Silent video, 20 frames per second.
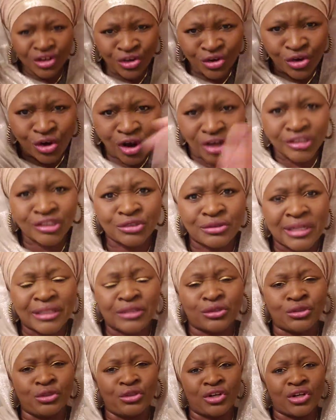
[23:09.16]
Go straight
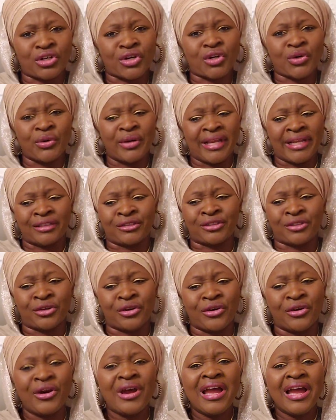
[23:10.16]
to your
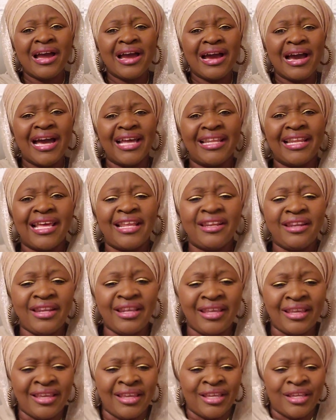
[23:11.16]
creator.
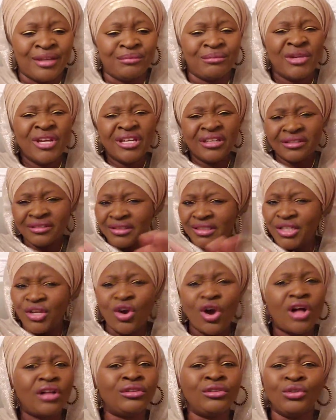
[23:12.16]
Al-Alim, the
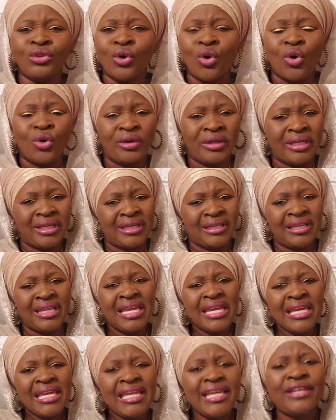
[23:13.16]
all-knowing.
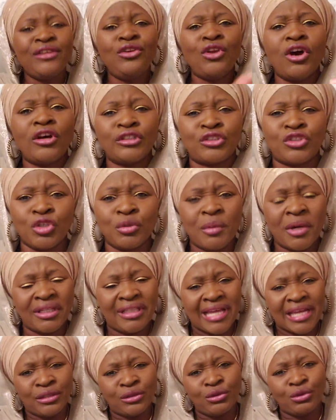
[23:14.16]
He knows you more
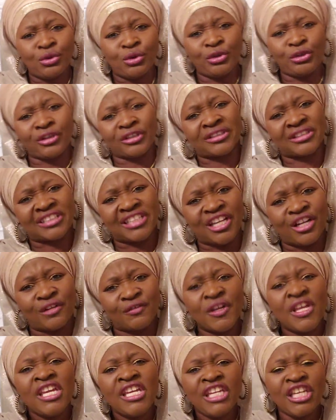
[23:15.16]
than you know yourself.
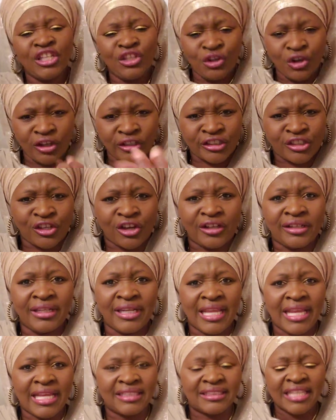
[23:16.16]
He knows your
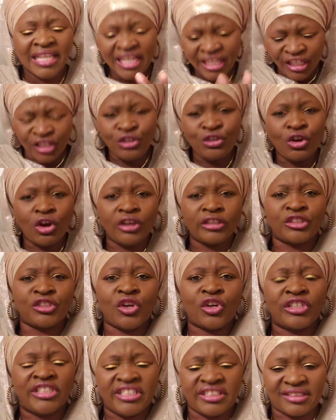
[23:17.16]
needs. He knows
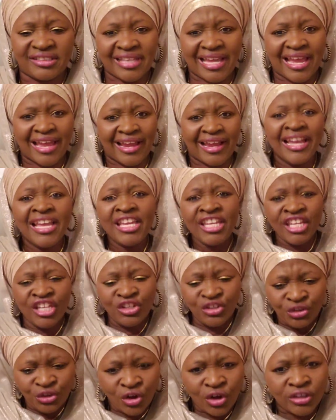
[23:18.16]
your desire. He
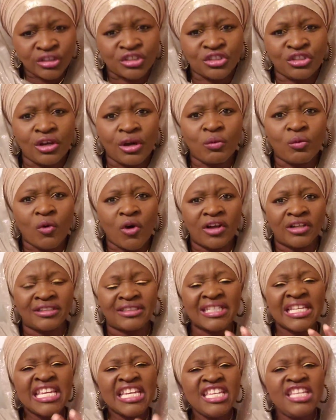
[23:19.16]
knows your
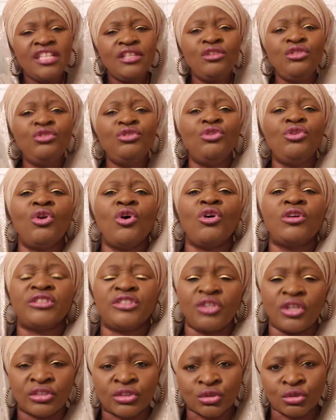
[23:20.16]
wants. He knows
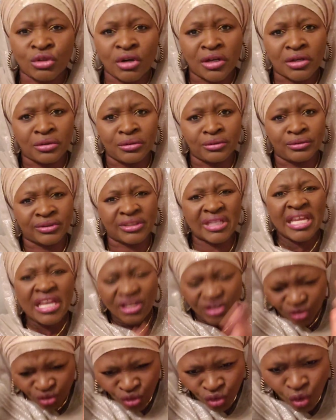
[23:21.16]
your struggles.
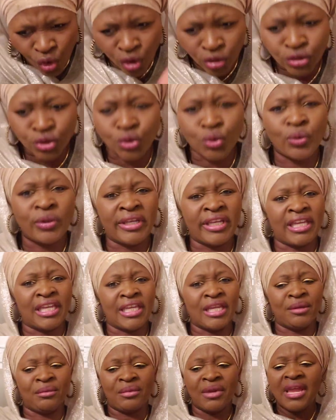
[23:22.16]
Go to
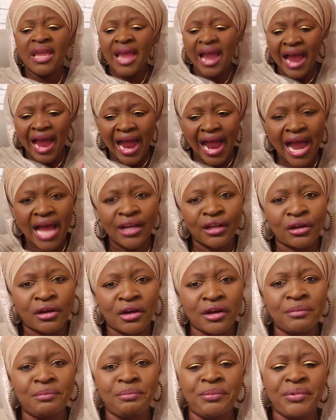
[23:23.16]
him.
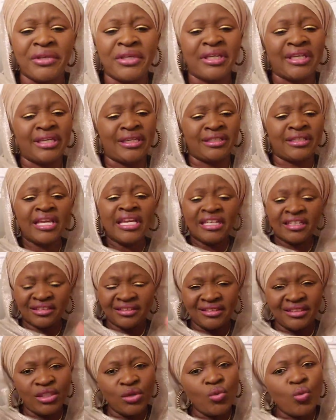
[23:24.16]
Al-Qabid,
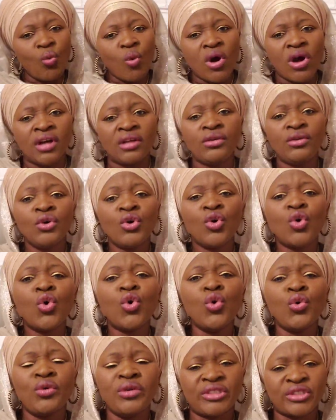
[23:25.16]
the one
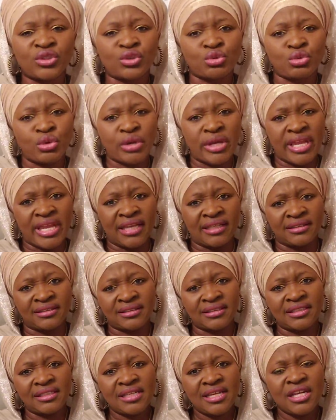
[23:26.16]
who
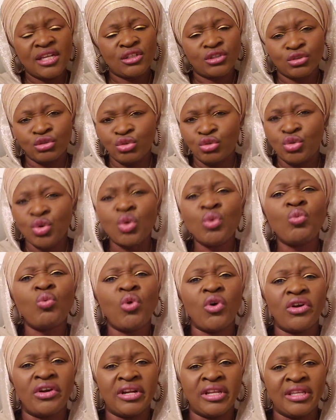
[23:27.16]
restrains. Don't
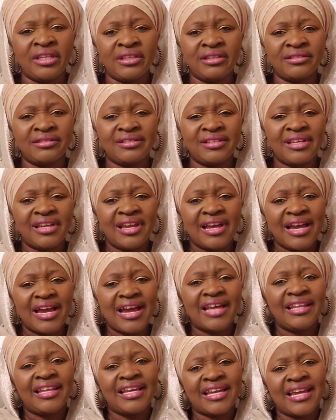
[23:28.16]
worry.
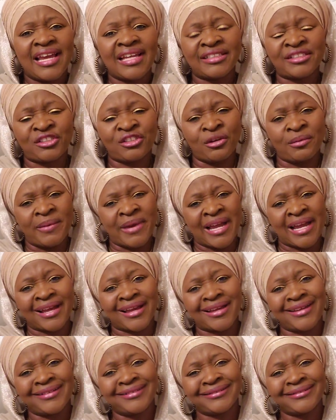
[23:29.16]
Allah got your back.